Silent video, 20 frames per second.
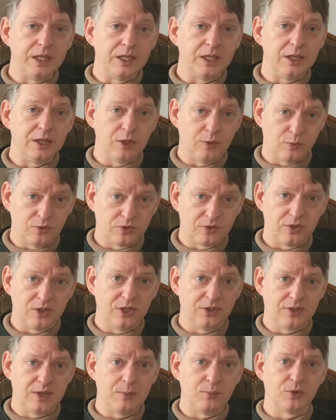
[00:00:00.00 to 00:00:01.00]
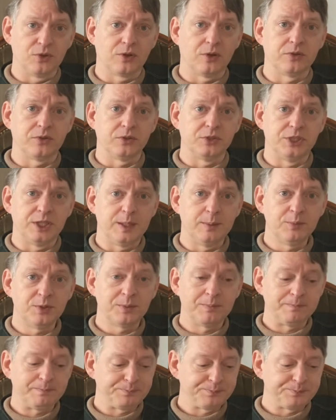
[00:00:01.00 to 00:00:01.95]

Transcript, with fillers: He was His name was also James.